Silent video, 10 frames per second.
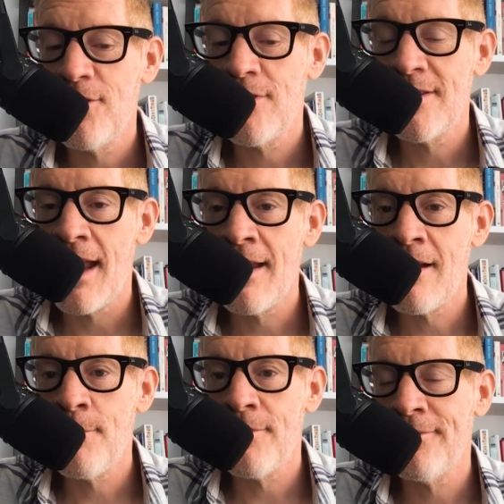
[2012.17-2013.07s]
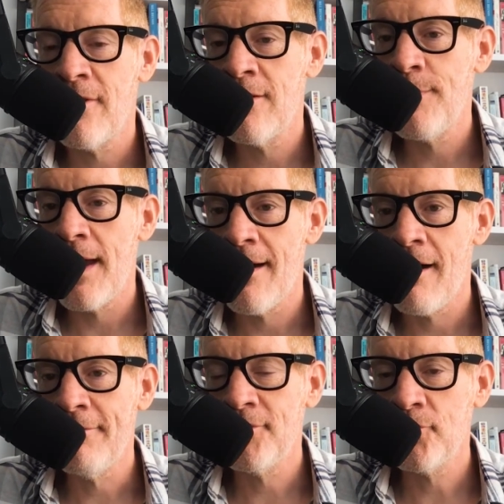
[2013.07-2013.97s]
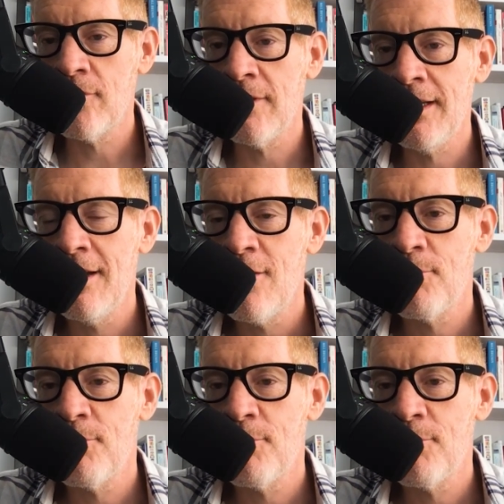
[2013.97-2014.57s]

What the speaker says: you're setting up a fun payoff shortly,